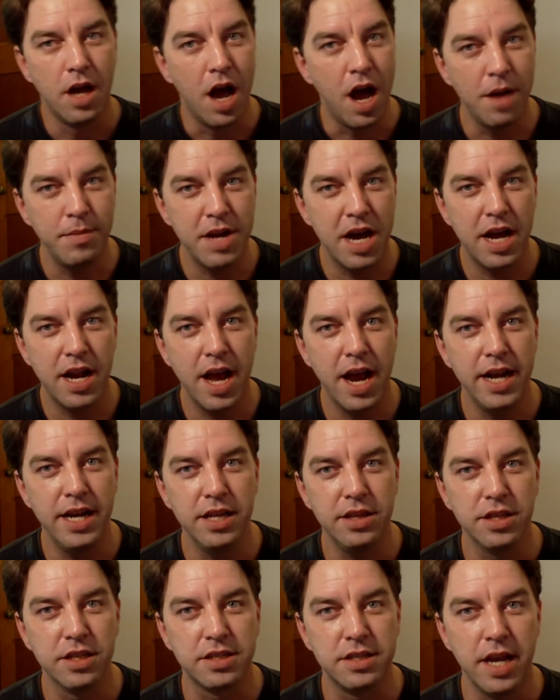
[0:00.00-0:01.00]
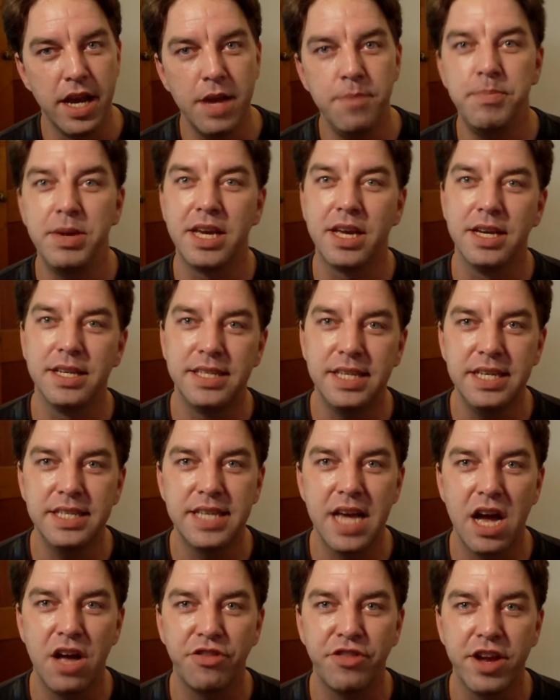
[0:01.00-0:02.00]
I'm not hiding this name because he's
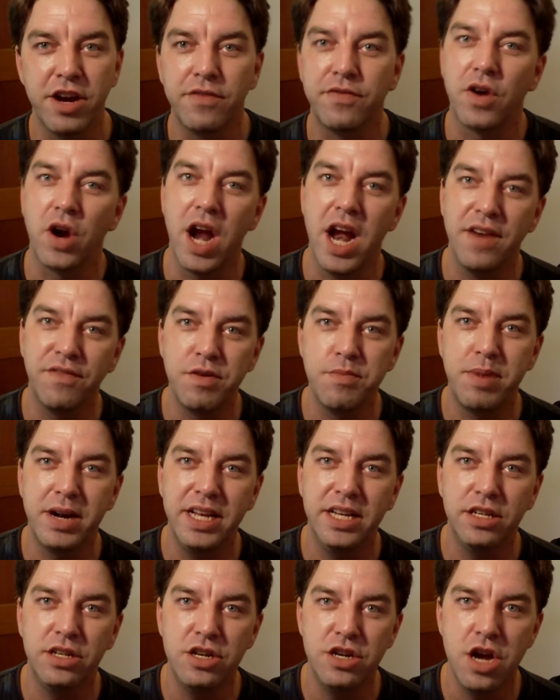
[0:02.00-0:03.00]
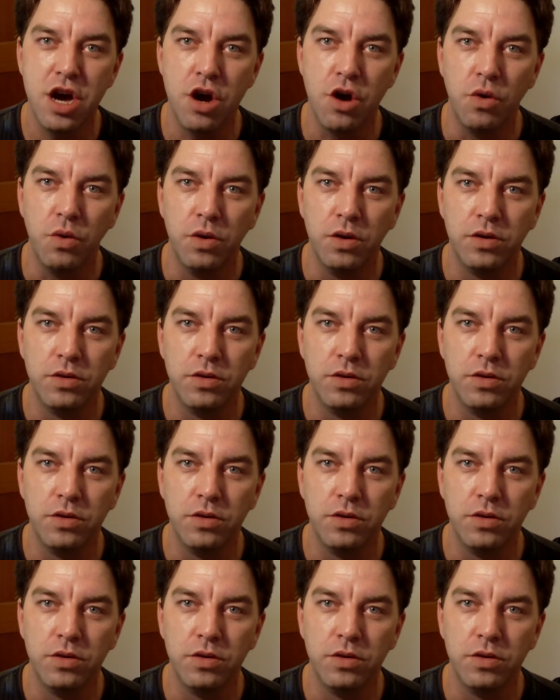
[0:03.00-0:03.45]
out there for everybody to know.